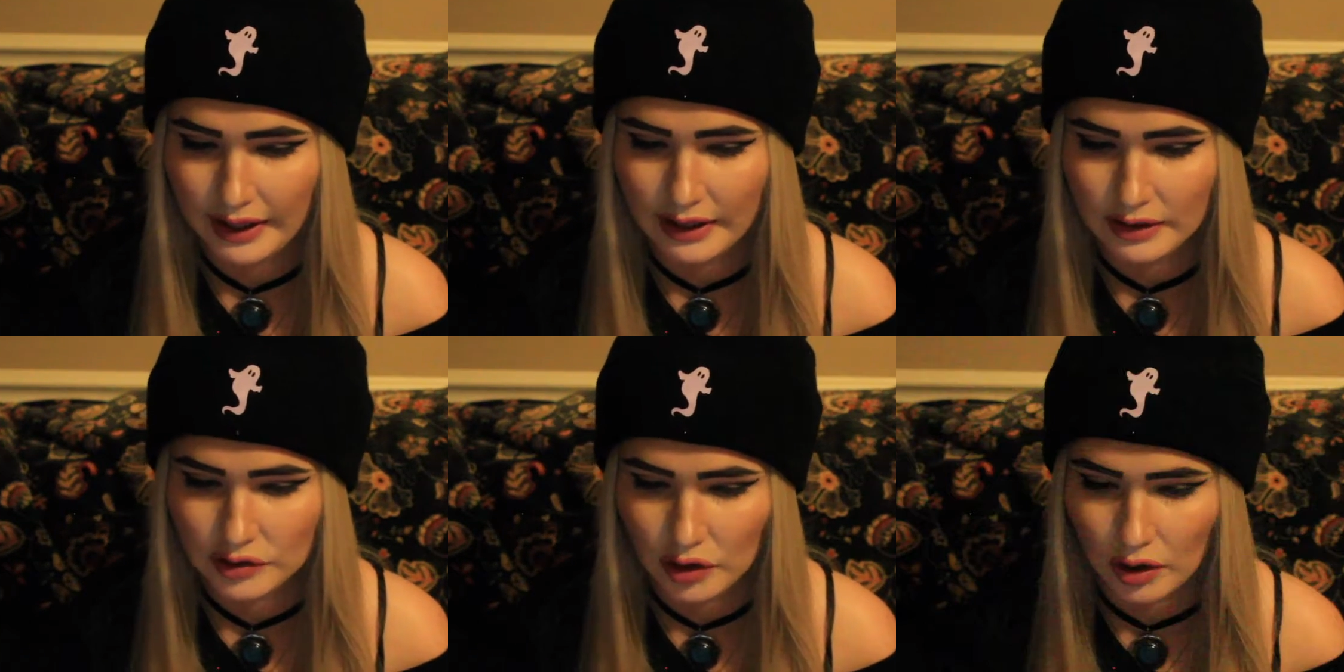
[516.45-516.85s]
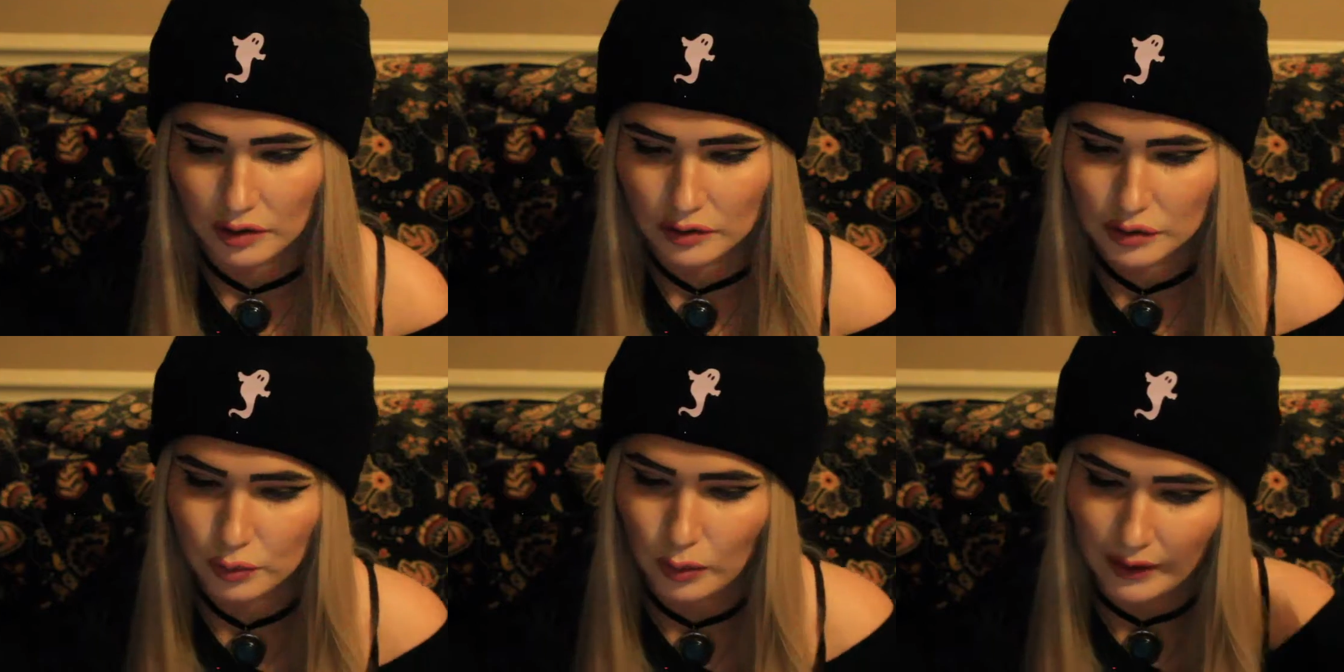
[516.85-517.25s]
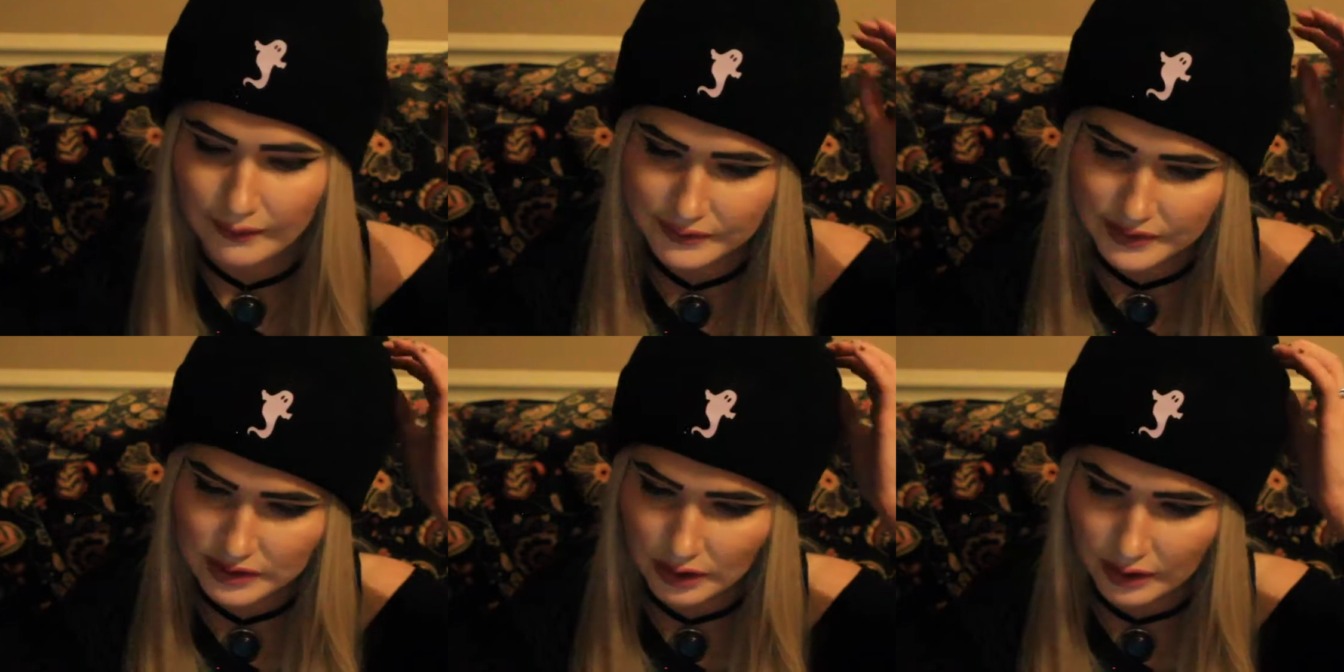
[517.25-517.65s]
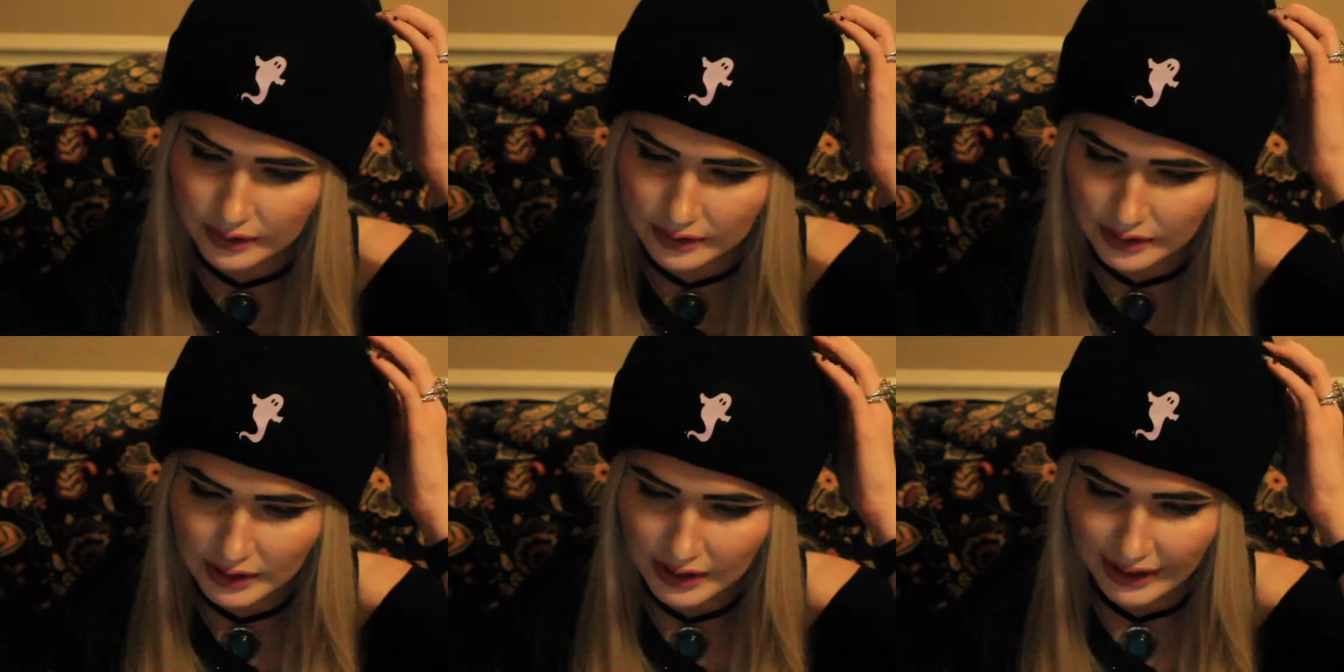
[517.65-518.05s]
and Charles' wife's
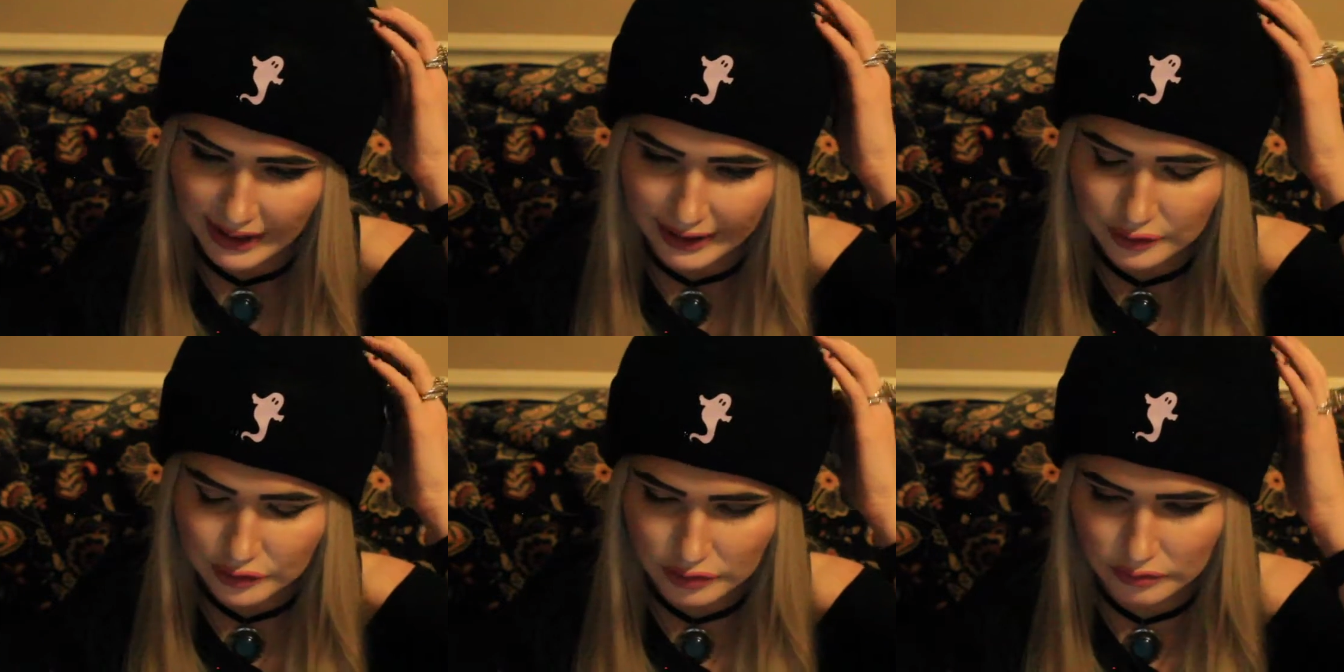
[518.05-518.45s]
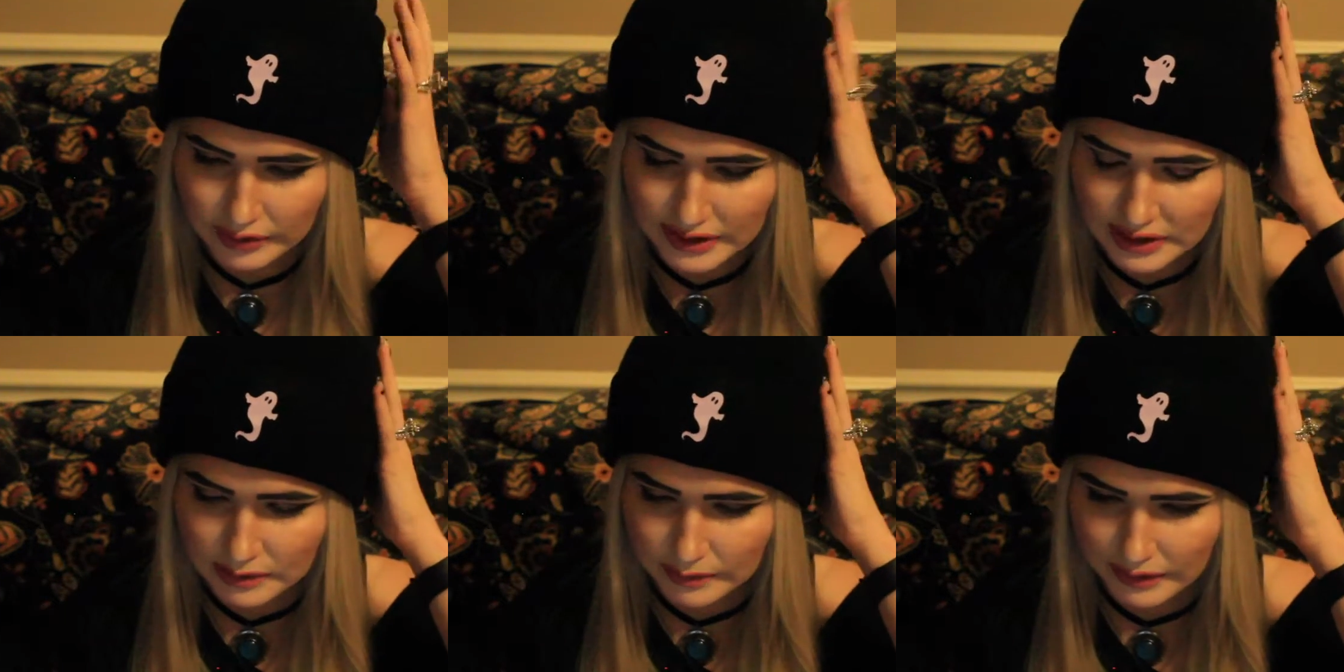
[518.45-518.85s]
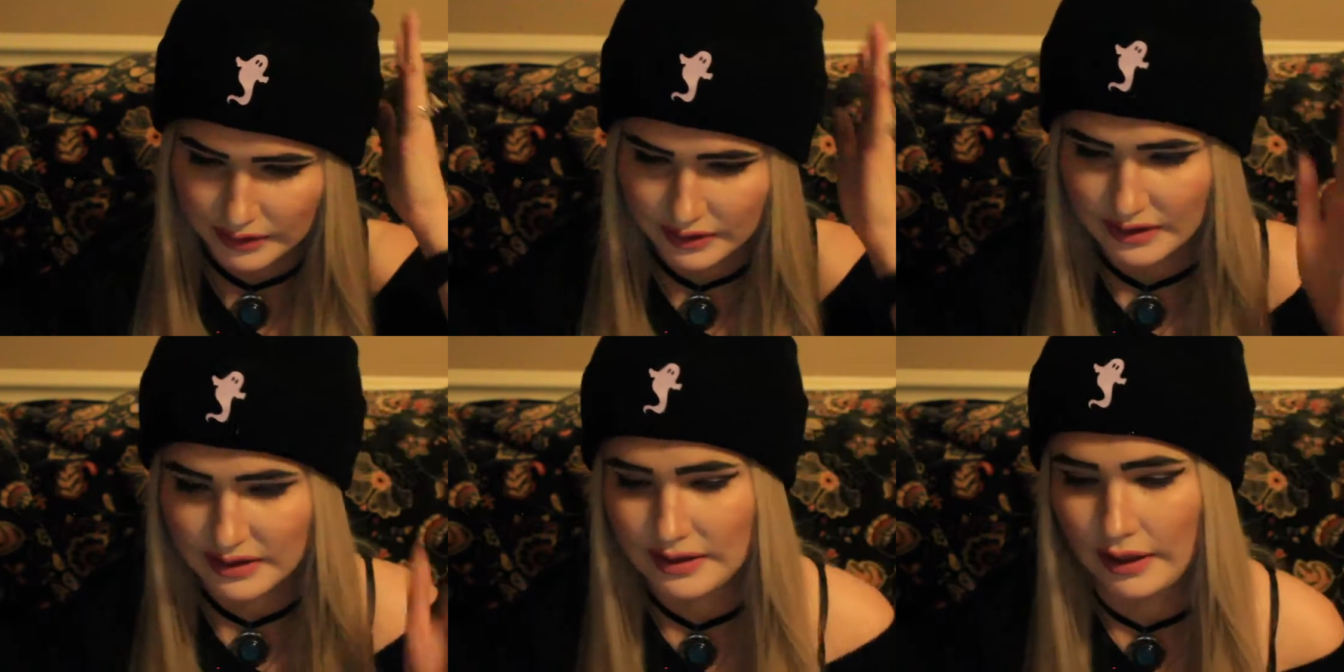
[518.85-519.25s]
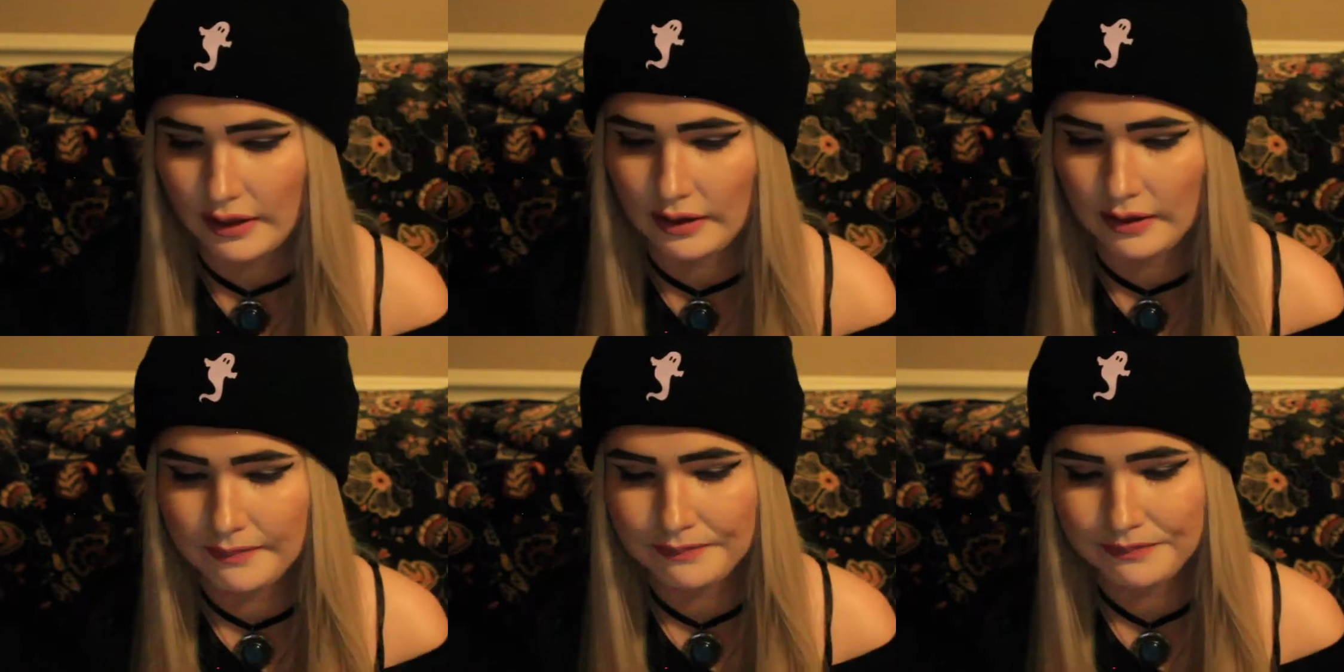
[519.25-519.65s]
son, Andrew Reed Smith
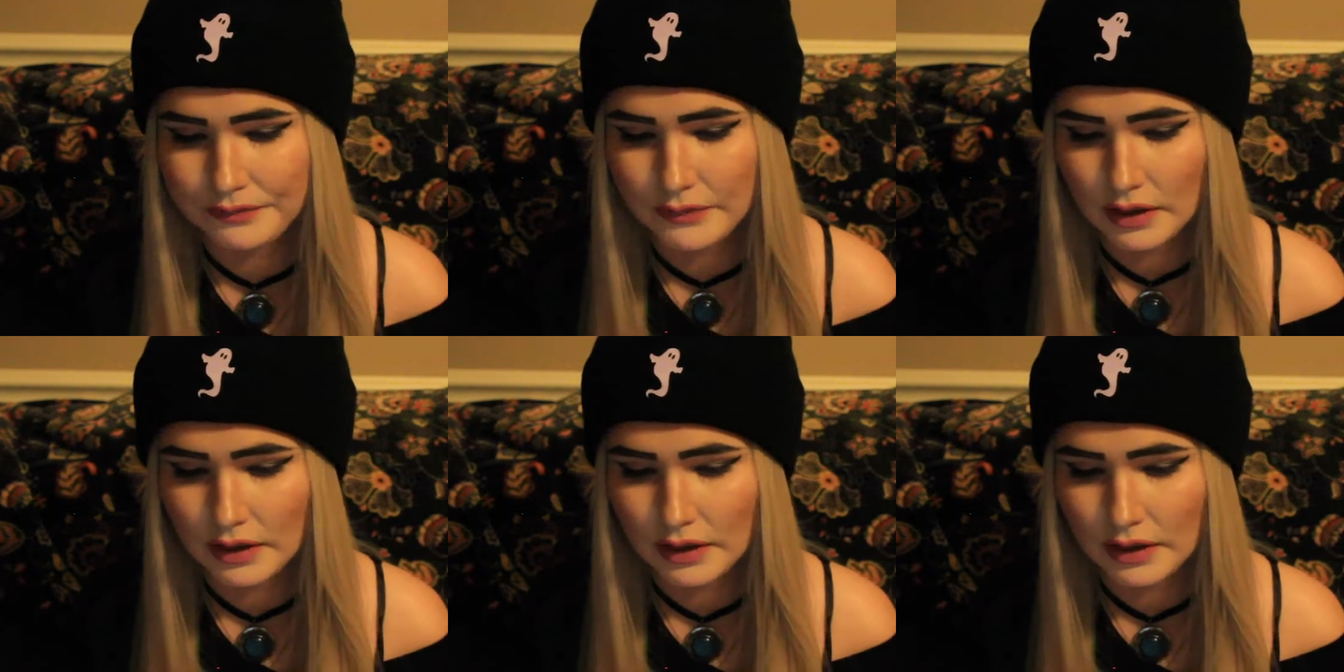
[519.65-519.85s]
II,